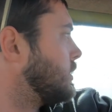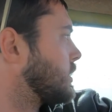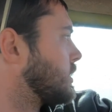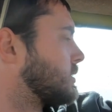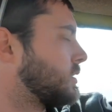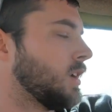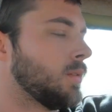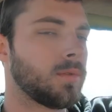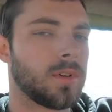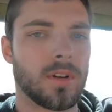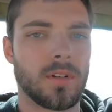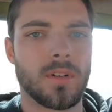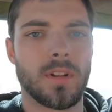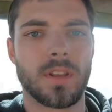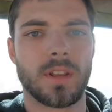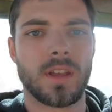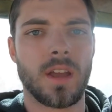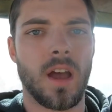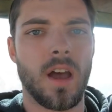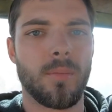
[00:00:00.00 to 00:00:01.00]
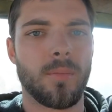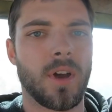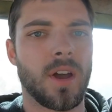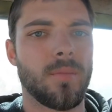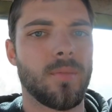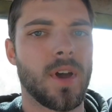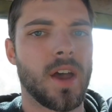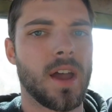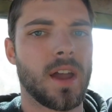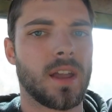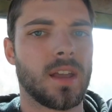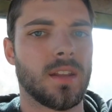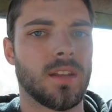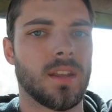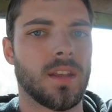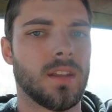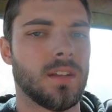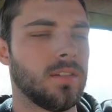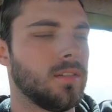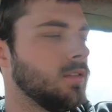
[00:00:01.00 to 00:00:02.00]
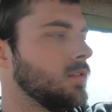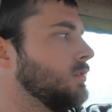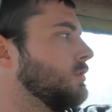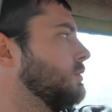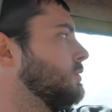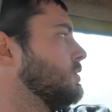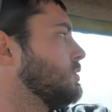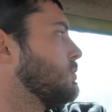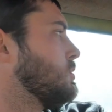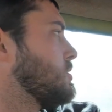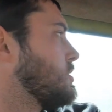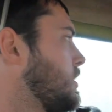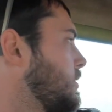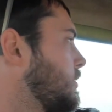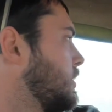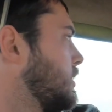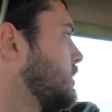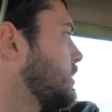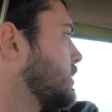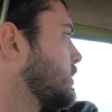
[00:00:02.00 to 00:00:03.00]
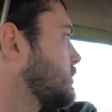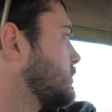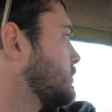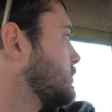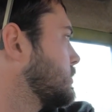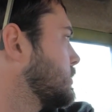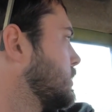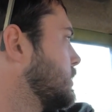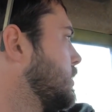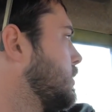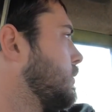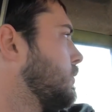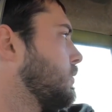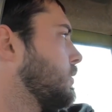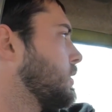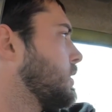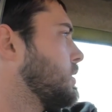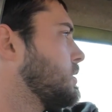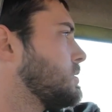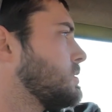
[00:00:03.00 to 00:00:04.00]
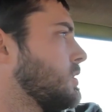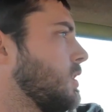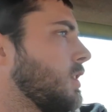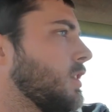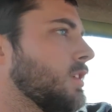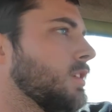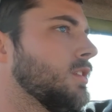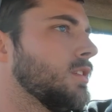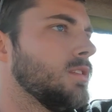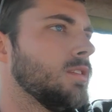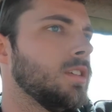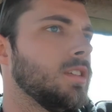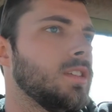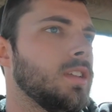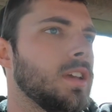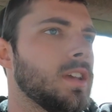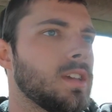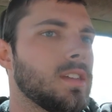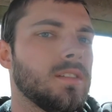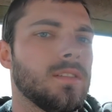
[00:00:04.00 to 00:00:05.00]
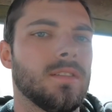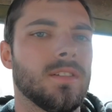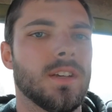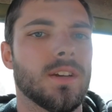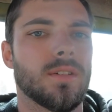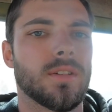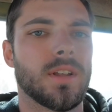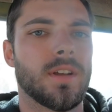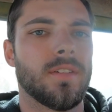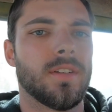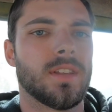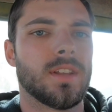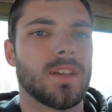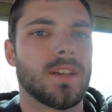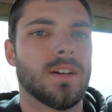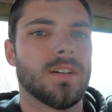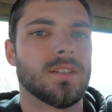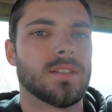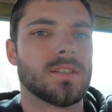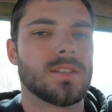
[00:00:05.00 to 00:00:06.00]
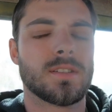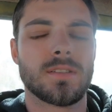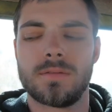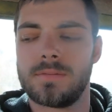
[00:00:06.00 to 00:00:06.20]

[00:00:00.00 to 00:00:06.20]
So I'm gonna run the combine back and then switch everything and hopefully get started, and then they can deal with everything else.